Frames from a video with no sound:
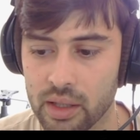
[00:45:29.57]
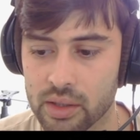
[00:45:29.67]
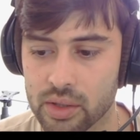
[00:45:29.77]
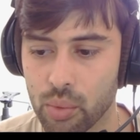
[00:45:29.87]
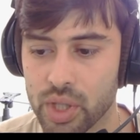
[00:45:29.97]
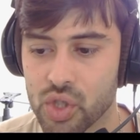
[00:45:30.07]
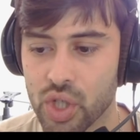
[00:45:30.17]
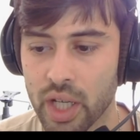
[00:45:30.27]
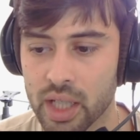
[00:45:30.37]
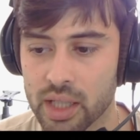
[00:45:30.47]
So we
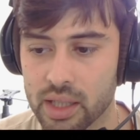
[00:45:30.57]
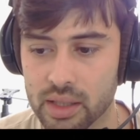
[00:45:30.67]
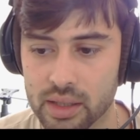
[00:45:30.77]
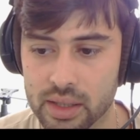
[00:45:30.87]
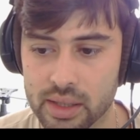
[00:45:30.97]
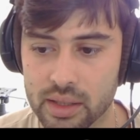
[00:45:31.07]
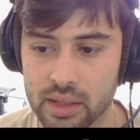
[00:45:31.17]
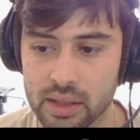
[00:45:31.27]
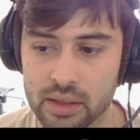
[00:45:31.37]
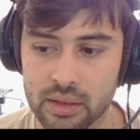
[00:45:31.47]
check,
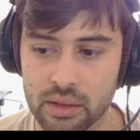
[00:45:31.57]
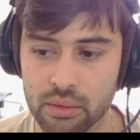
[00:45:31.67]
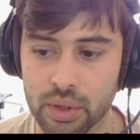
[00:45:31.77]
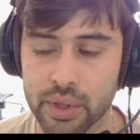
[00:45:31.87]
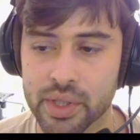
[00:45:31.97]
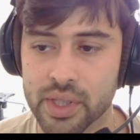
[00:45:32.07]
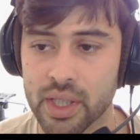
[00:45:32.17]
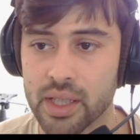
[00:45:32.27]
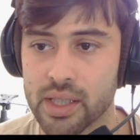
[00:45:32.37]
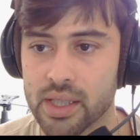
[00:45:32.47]
river
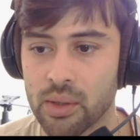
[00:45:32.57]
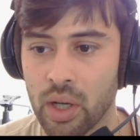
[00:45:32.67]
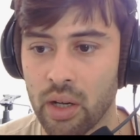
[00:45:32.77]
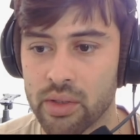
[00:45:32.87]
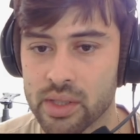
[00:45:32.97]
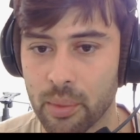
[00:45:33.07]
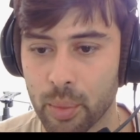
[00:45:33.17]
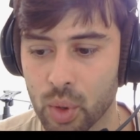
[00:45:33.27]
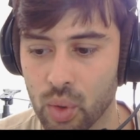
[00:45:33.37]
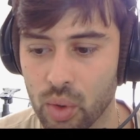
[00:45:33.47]
6, we have a
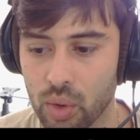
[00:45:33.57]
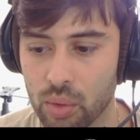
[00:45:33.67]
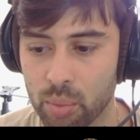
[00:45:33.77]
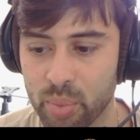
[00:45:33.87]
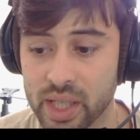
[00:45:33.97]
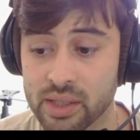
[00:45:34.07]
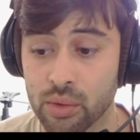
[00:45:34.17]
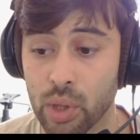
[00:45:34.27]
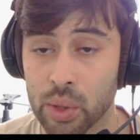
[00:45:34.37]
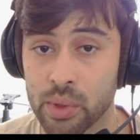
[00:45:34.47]
snap call based
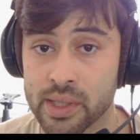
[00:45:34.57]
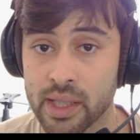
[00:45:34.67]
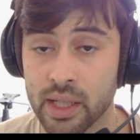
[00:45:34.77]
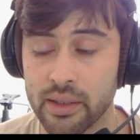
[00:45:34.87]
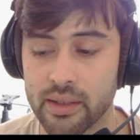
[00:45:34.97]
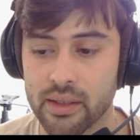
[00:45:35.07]
on what we said.